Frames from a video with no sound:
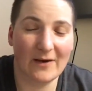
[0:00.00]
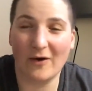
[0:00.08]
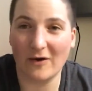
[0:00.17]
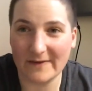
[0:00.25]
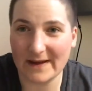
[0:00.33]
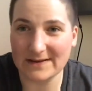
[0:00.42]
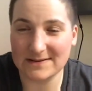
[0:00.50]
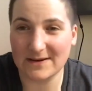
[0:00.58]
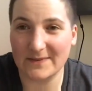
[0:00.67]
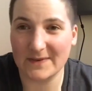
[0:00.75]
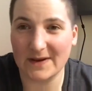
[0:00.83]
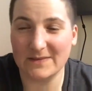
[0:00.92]
all that
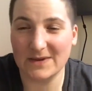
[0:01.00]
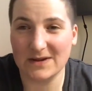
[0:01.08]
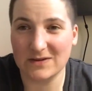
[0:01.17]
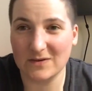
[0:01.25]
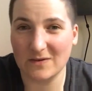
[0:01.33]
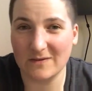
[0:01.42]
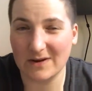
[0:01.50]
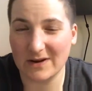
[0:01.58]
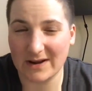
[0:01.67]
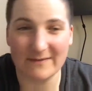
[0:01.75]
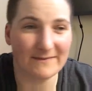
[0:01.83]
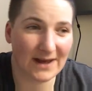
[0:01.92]
stuff that I'm going to do, I'm going to
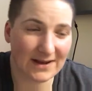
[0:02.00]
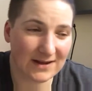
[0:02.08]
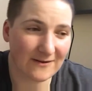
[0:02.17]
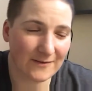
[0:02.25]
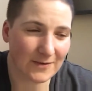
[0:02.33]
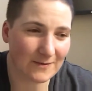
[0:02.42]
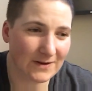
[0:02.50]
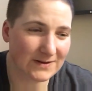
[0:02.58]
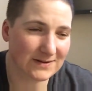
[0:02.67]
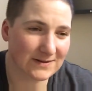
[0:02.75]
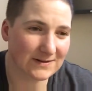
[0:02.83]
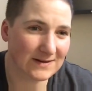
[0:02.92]
come back here for the
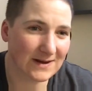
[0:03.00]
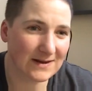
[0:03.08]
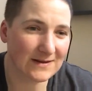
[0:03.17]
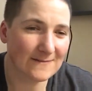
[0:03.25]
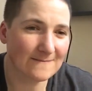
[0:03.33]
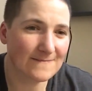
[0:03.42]
rest of the day.